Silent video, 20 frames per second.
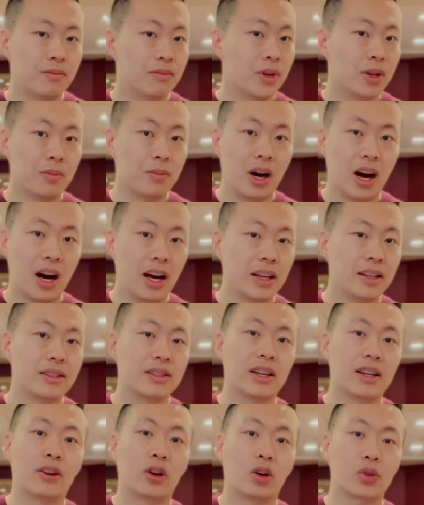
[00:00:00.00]

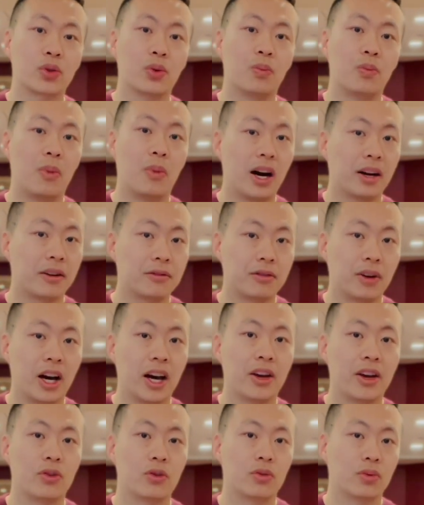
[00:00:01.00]
minimize, and also
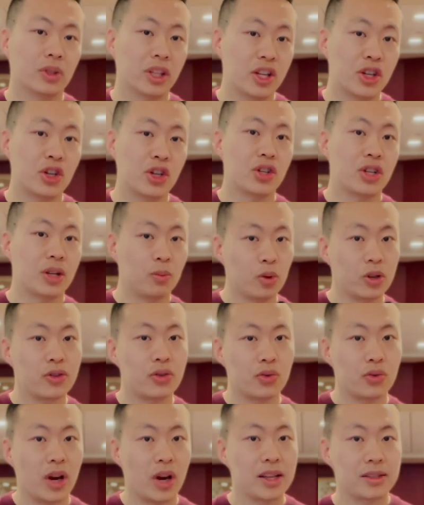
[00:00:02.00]
modify your relationship with
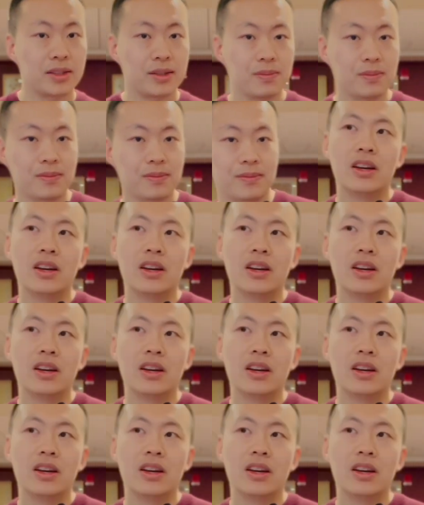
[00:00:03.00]
stress.